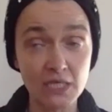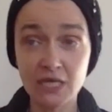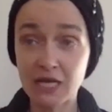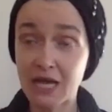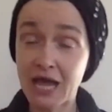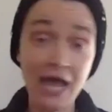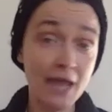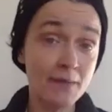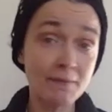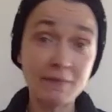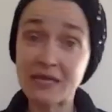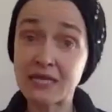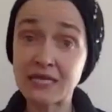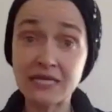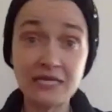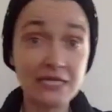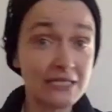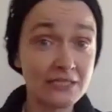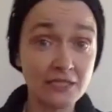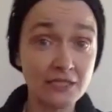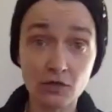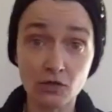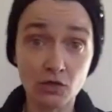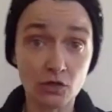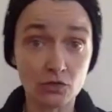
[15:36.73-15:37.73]
I mean,
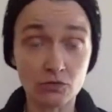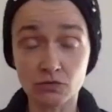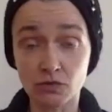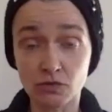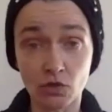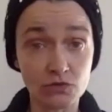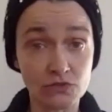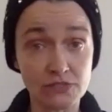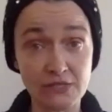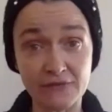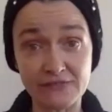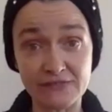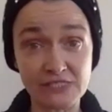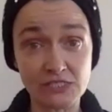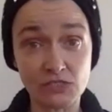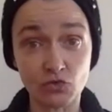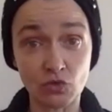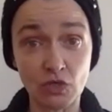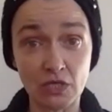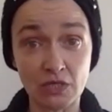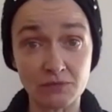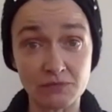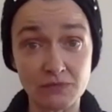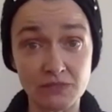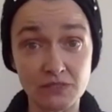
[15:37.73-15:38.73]
neither those
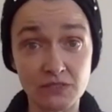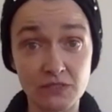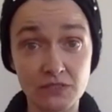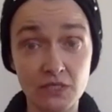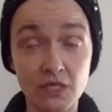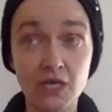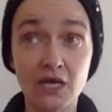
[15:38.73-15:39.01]
extremes.